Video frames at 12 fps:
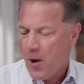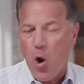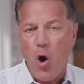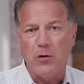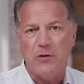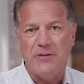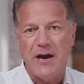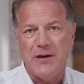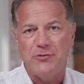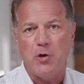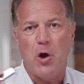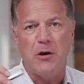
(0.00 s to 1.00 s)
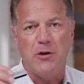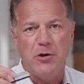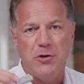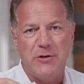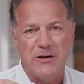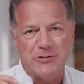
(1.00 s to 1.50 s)
All of that is on a
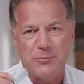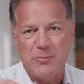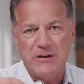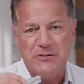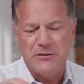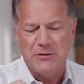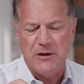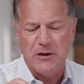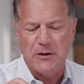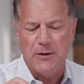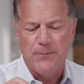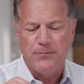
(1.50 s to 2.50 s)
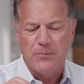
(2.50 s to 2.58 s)
USB stick,